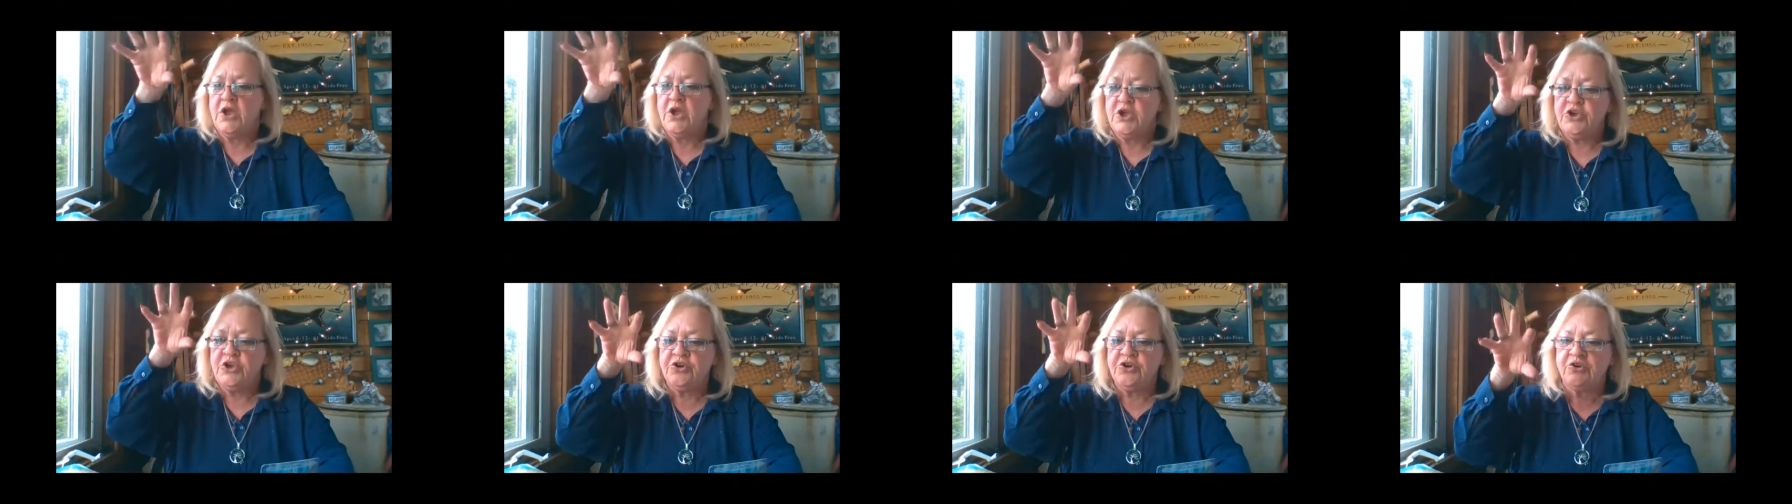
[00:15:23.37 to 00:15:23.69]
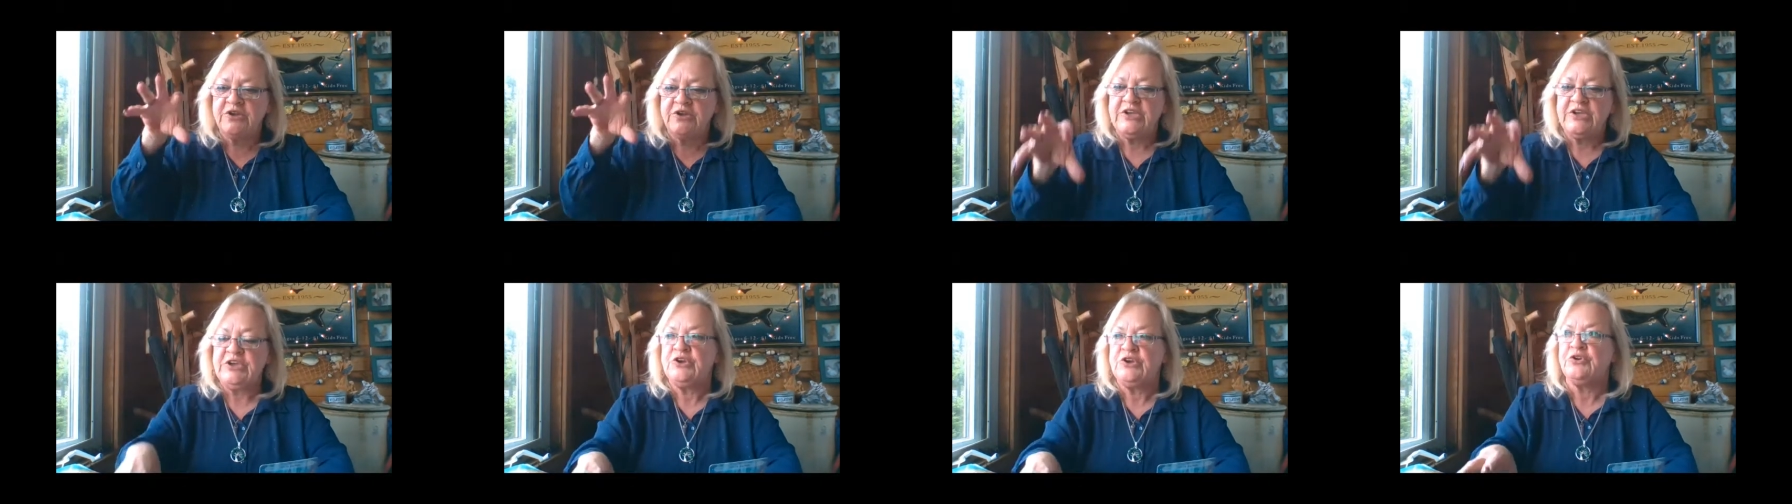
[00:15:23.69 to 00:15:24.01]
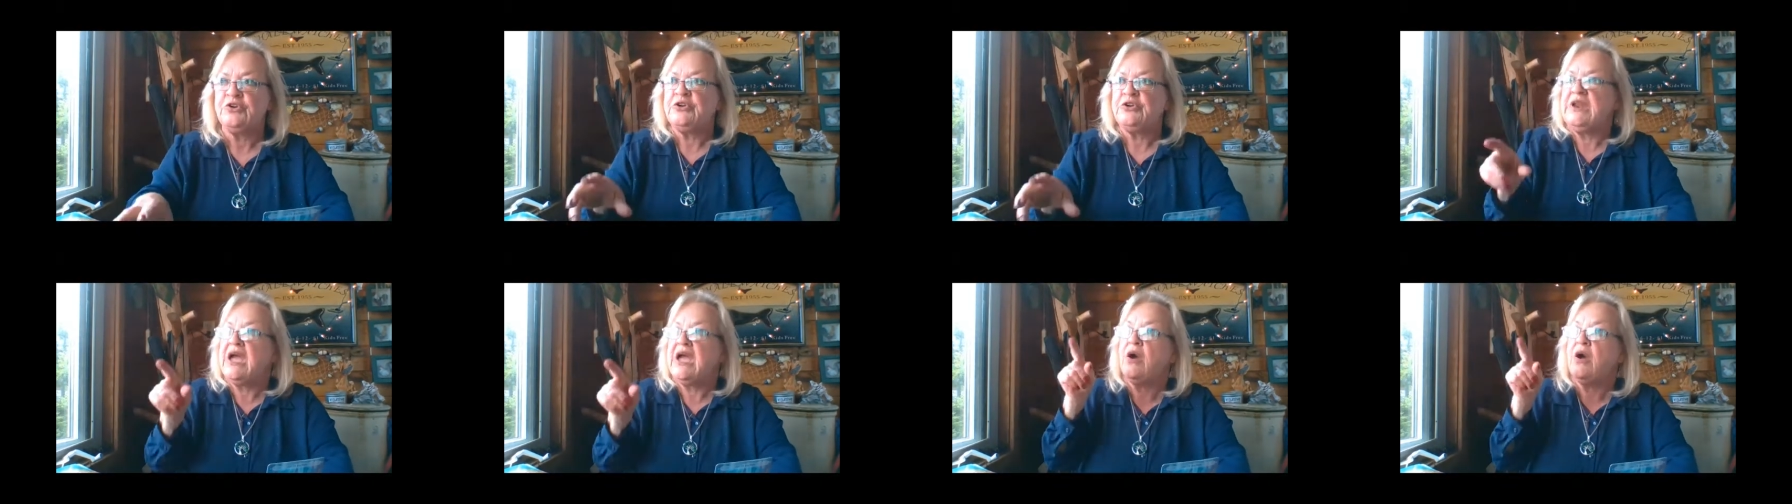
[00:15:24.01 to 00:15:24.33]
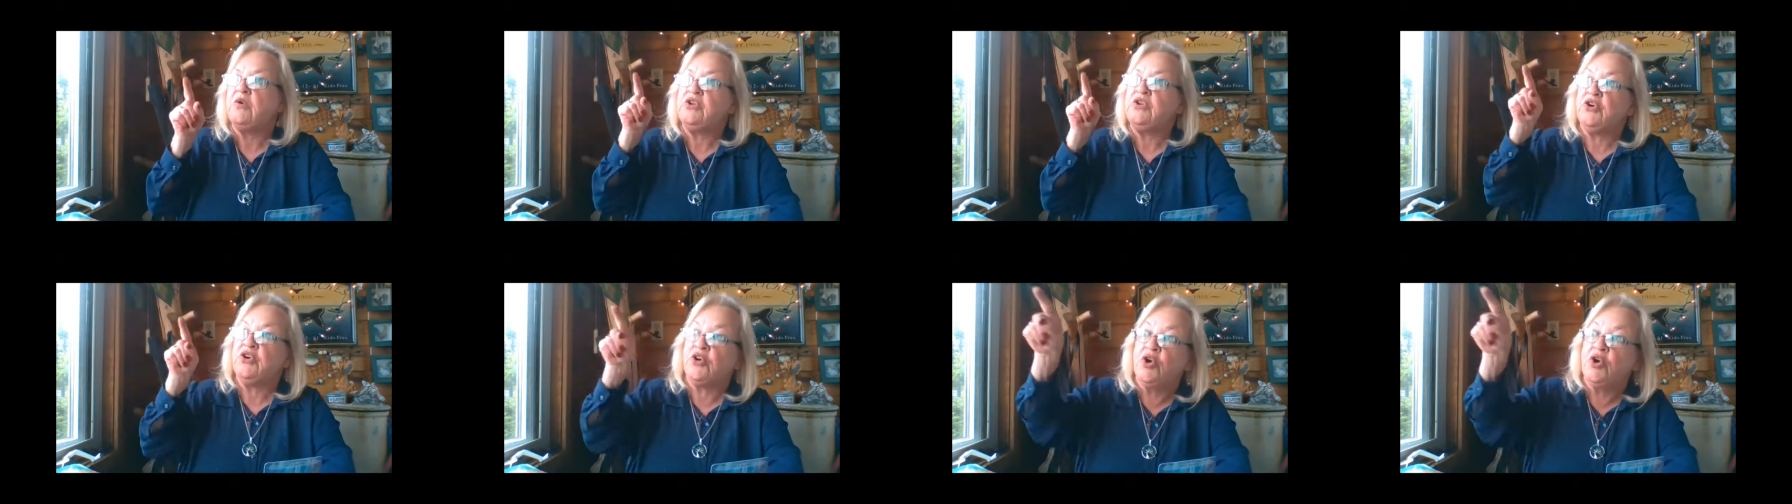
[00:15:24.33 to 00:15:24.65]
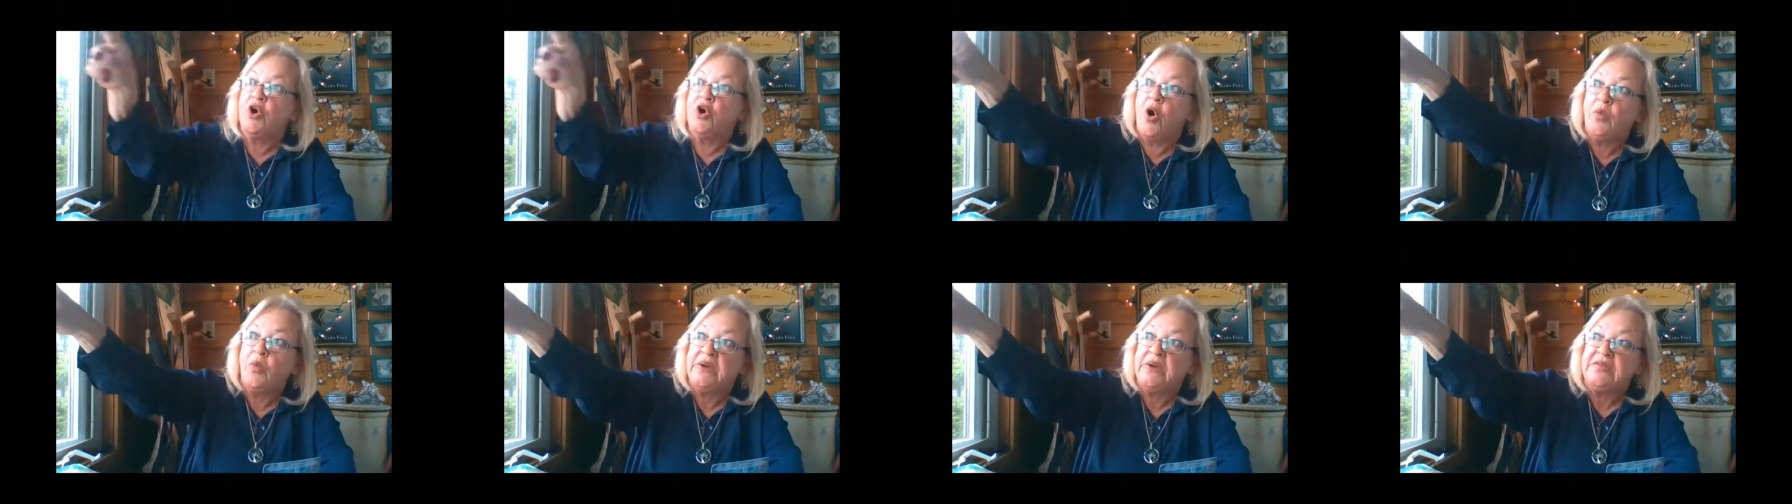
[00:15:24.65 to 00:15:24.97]
You're here now and you're
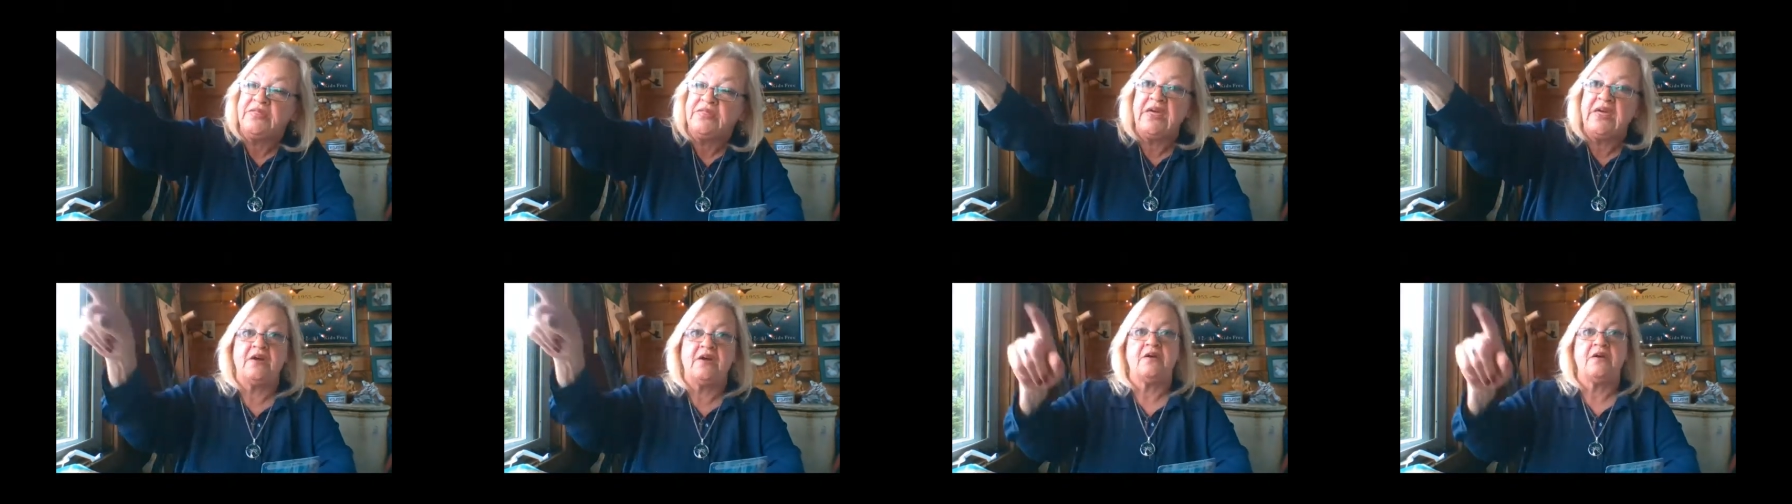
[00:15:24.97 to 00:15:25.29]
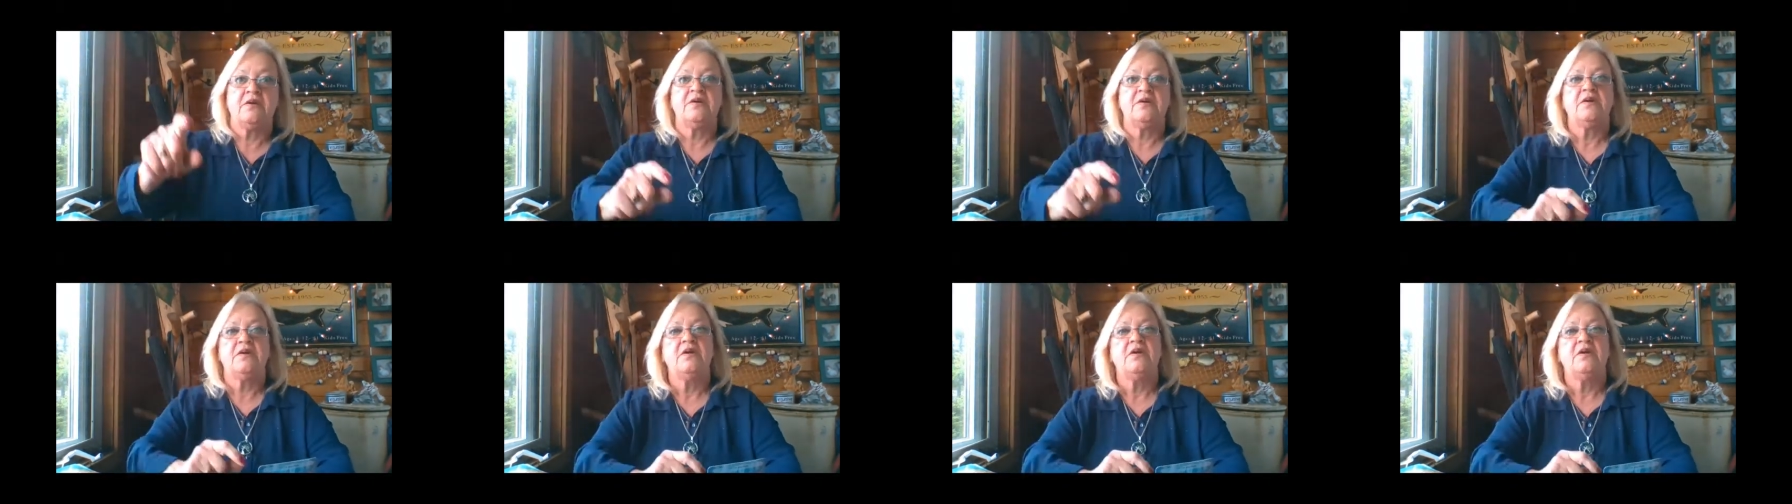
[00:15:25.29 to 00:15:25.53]
going there.